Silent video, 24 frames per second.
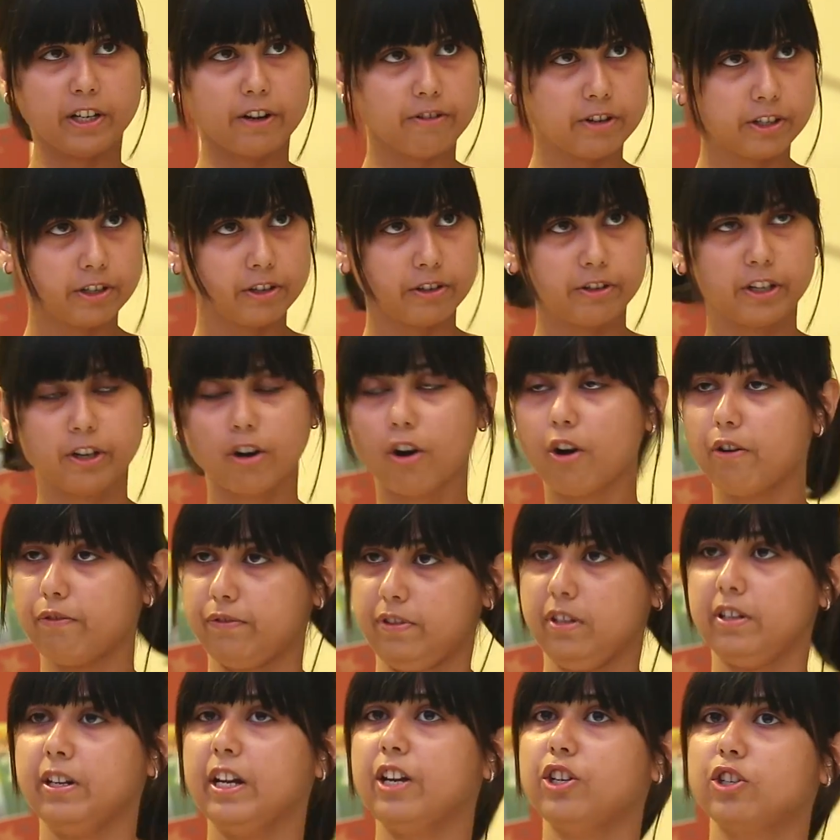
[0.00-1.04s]
territory
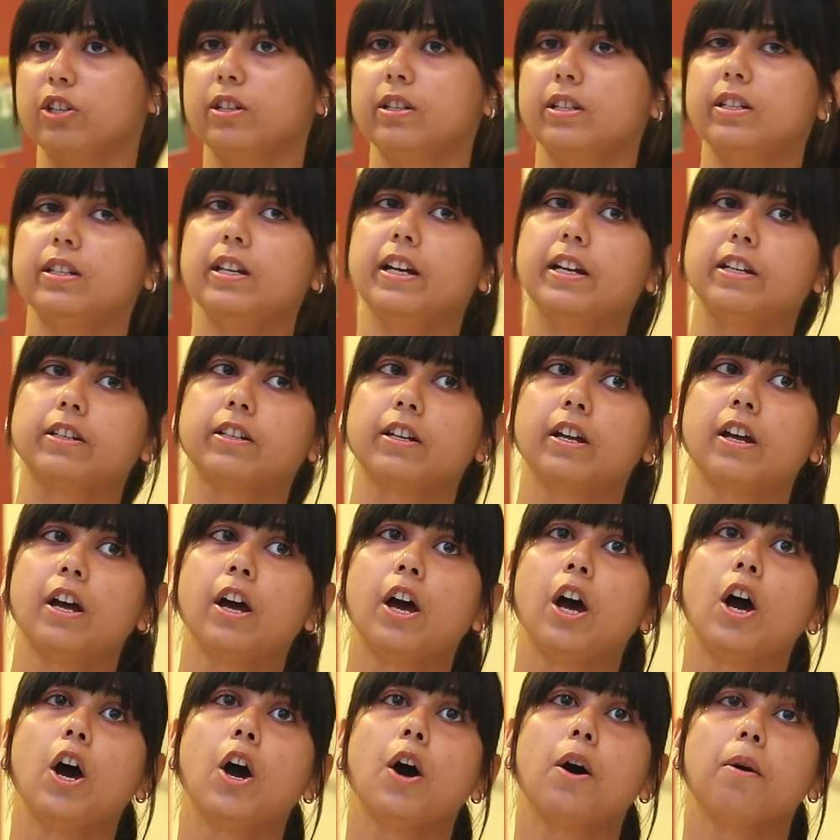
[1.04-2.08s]
of the nation state
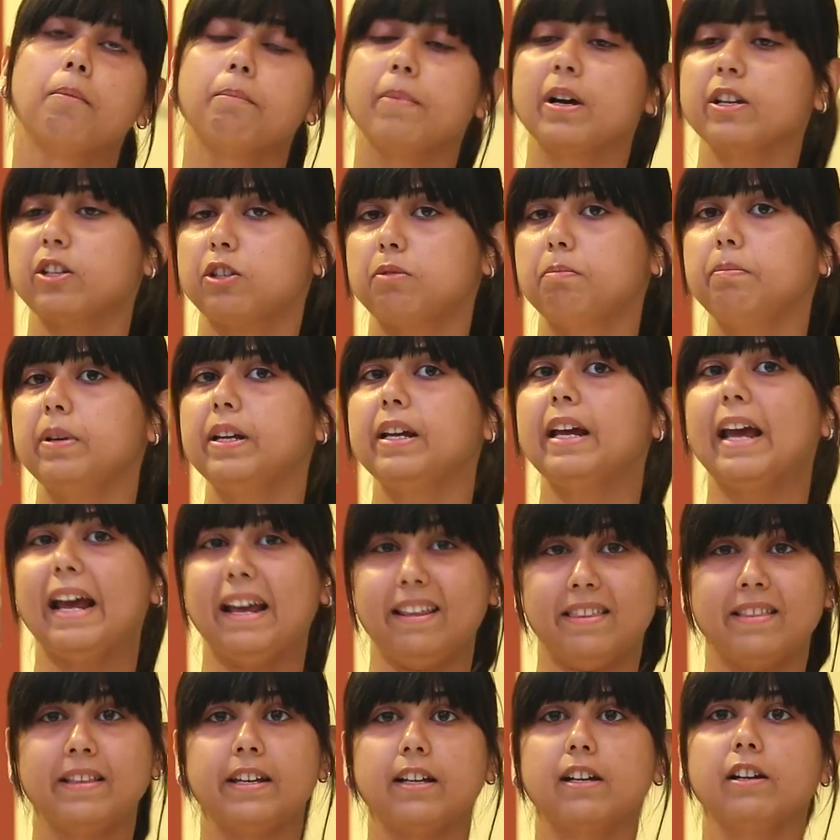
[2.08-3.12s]
must be
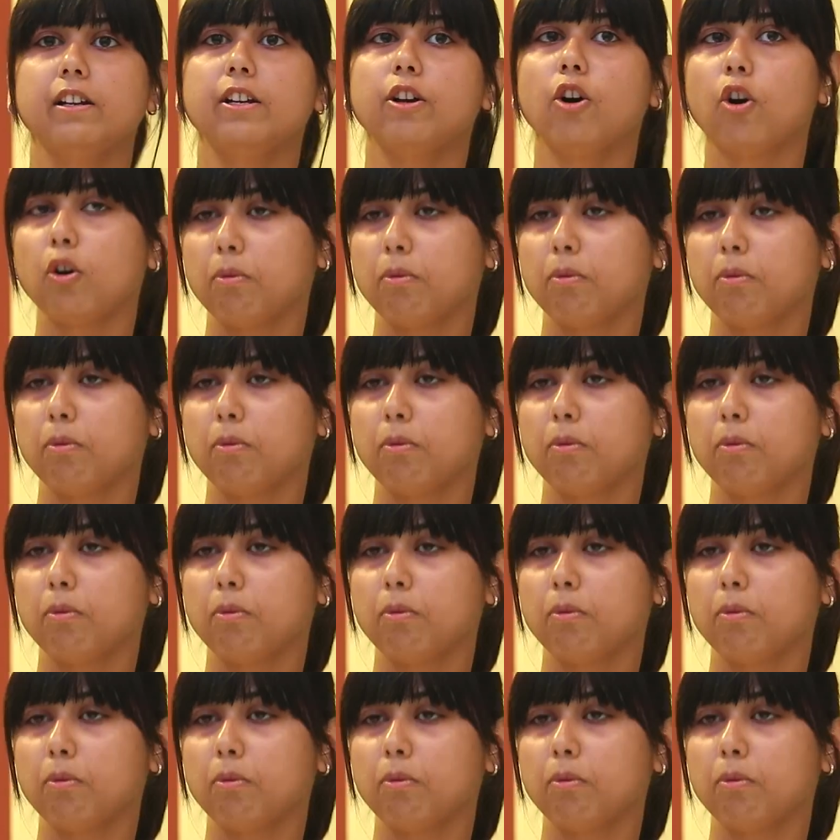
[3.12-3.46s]
ethnically